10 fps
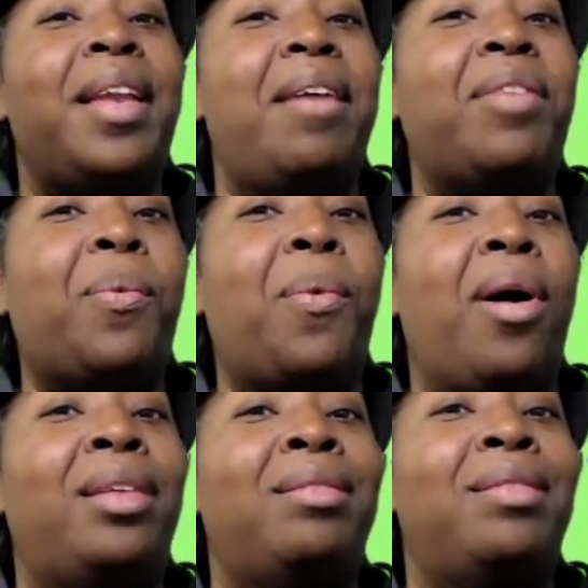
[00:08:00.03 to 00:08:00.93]
Navy
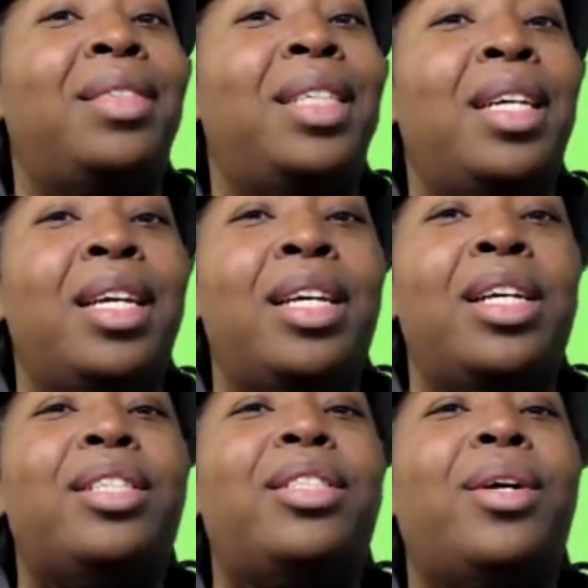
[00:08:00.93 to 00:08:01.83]
won.
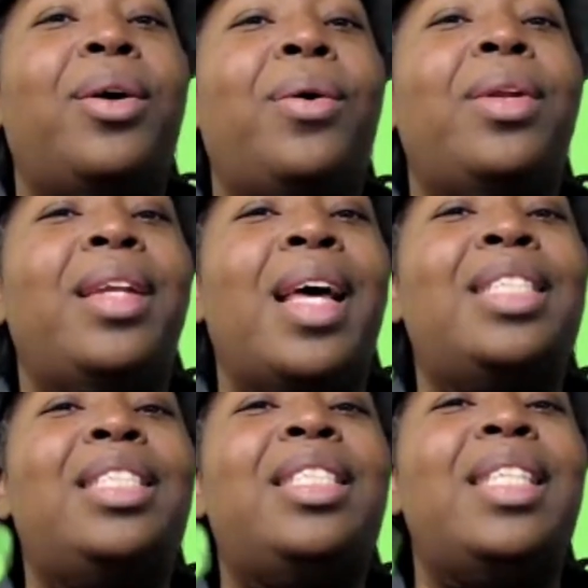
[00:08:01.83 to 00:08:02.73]
So
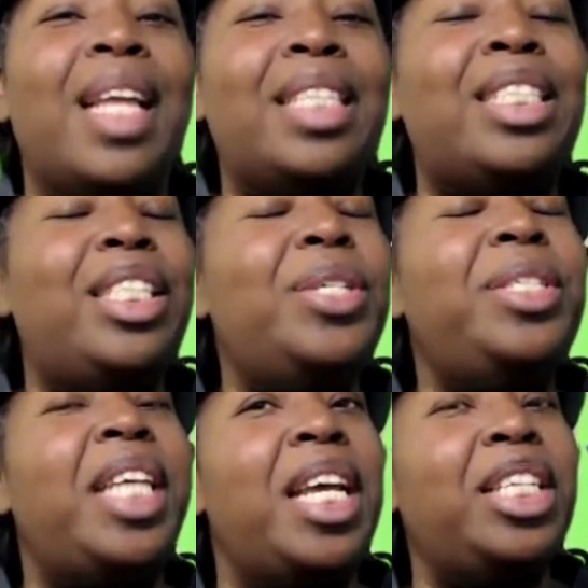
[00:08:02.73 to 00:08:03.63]
let's
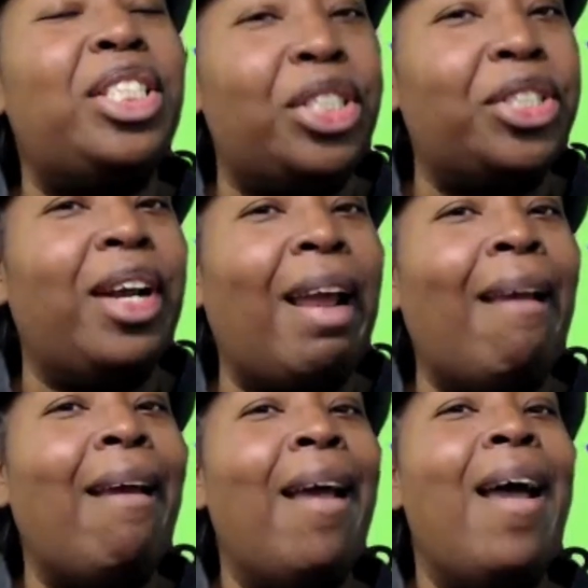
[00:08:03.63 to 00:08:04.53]
use
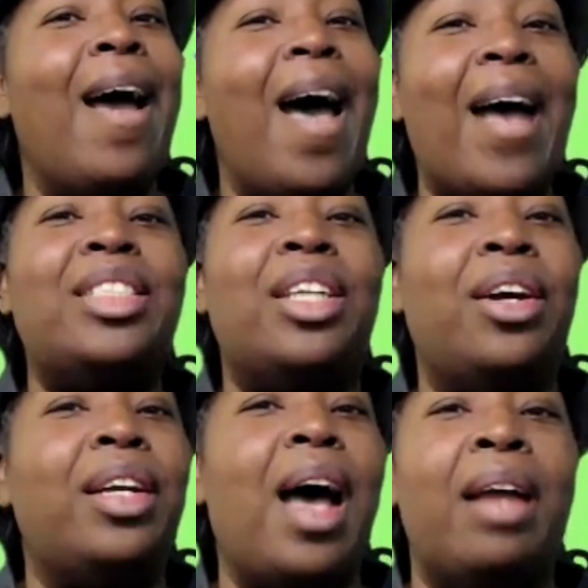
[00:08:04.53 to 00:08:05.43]
history as
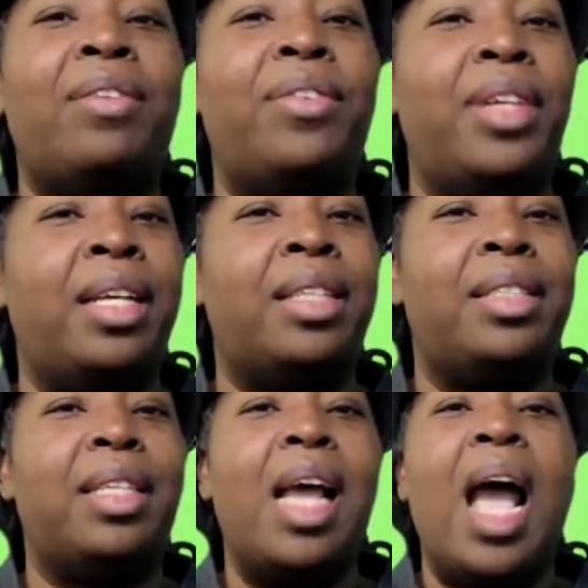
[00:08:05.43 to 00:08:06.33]
our guide for
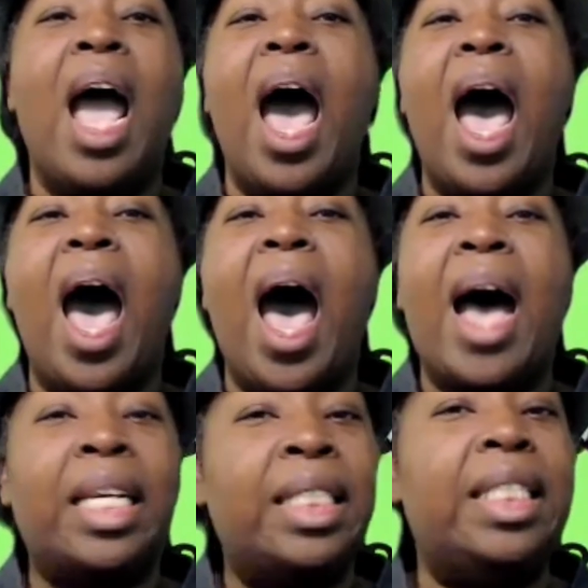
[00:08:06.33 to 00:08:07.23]
this.
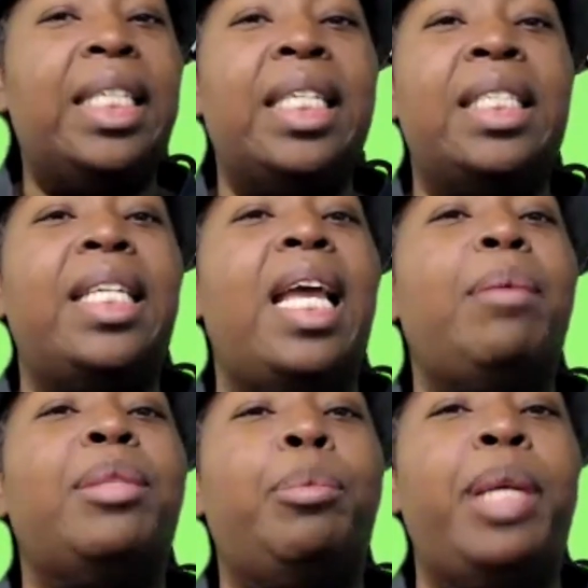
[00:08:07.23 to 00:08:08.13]
I see this
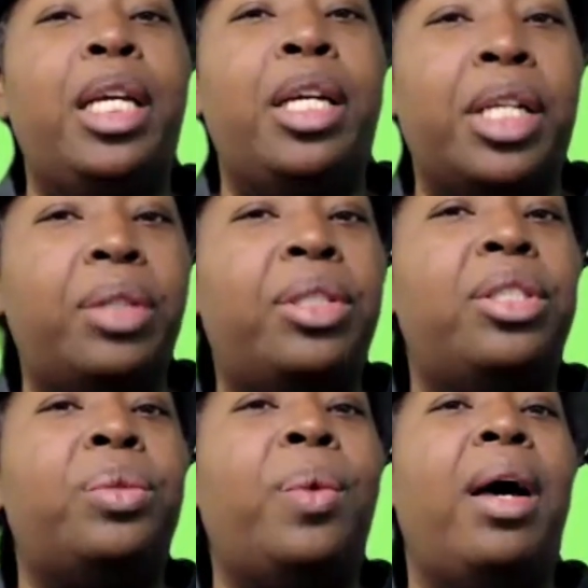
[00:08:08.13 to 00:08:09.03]
game as being close
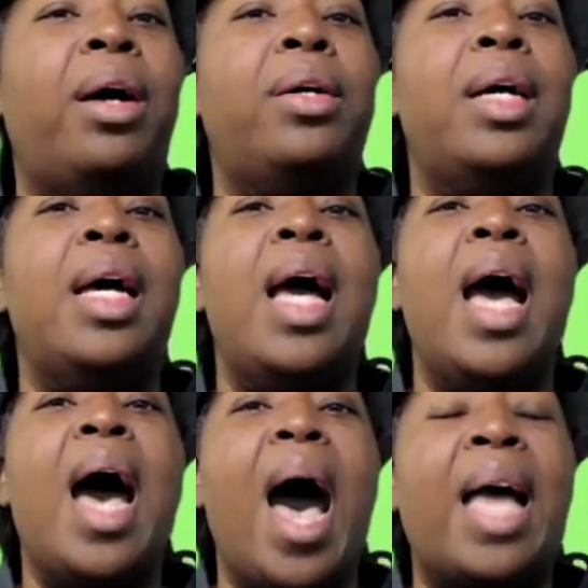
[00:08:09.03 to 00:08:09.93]
as well.
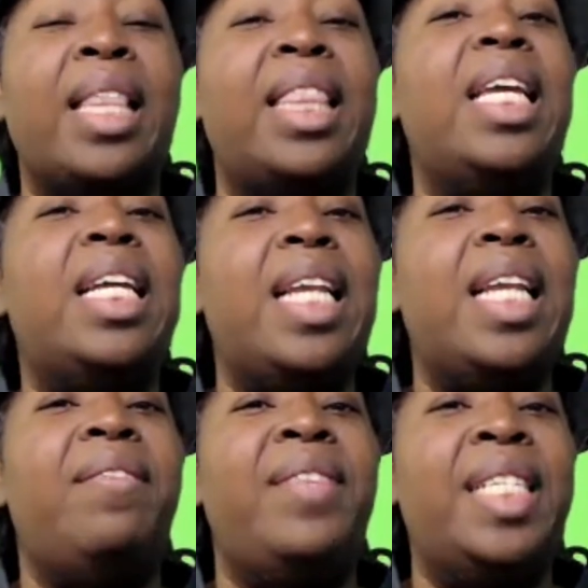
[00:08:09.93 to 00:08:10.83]
I think
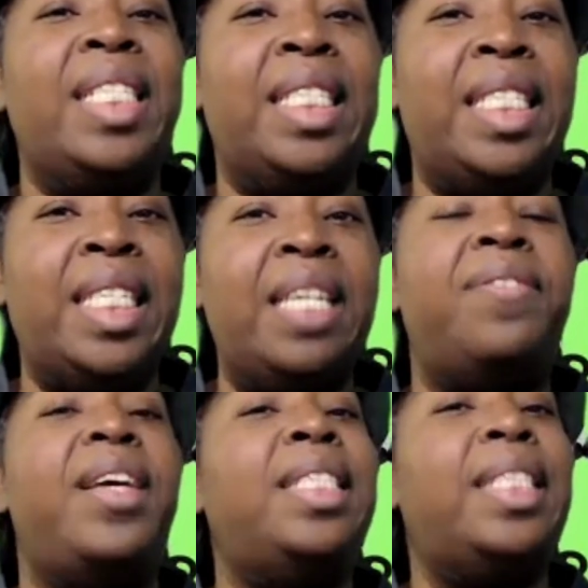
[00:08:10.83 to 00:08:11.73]
Navy's
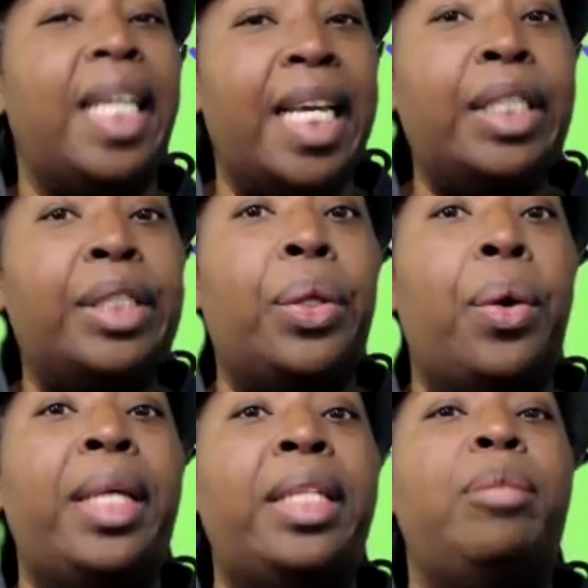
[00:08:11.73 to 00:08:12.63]
defense is
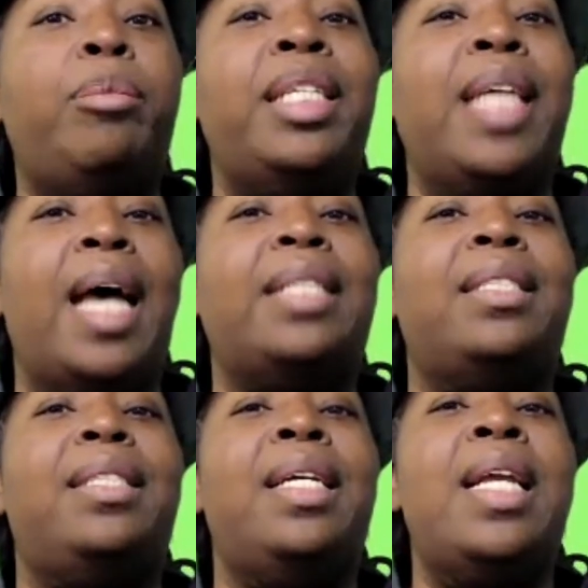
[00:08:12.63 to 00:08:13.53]
going to be
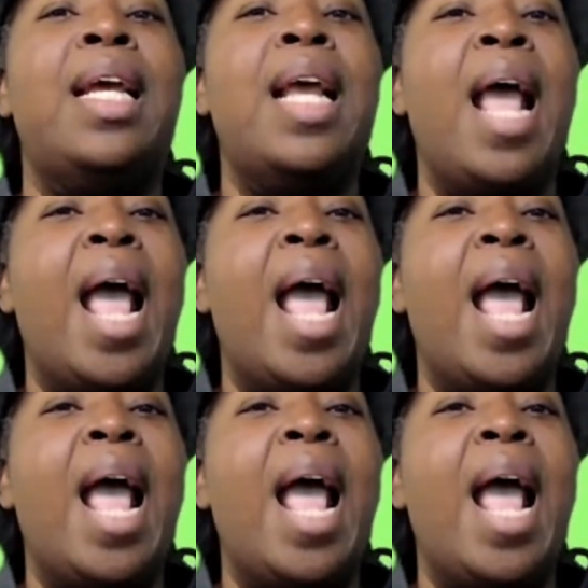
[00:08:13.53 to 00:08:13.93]
tested,